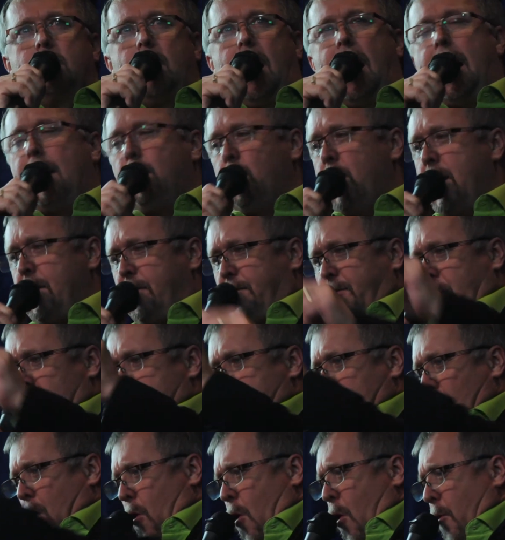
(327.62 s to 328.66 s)
I went
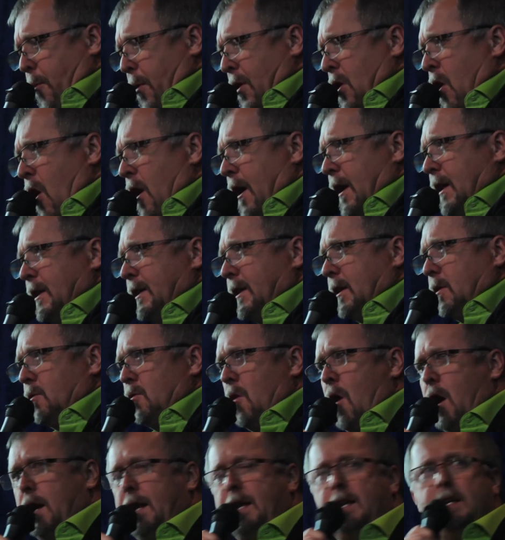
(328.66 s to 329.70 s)
from open-hearted little
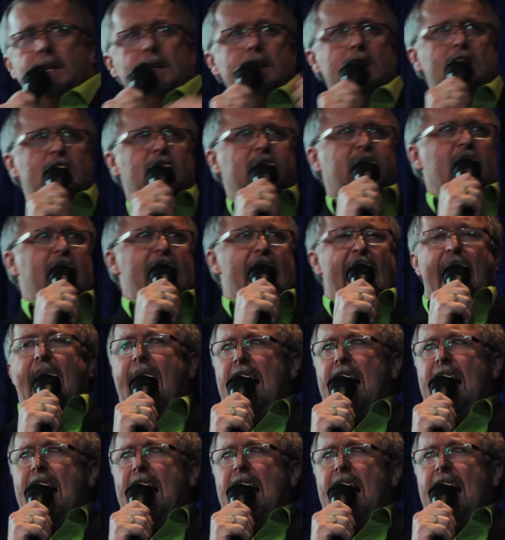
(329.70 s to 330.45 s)
Ronnie to